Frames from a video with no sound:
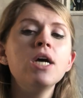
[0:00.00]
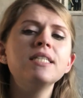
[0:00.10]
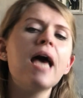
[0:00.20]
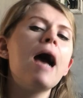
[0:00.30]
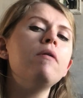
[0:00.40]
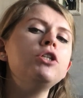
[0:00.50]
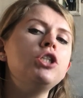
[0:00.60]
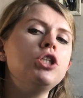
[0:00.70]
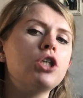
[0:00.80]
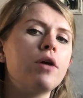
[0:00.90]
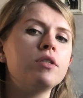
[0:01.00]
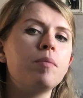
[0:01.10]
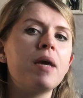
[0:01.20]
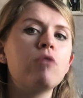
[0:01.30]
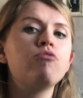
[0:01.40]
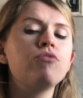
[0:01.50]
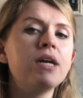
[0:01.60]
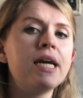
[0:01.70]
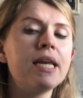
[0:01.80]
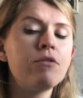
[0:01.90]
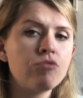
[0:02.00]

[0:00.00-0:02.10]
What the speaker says: So how is she shown to be a really,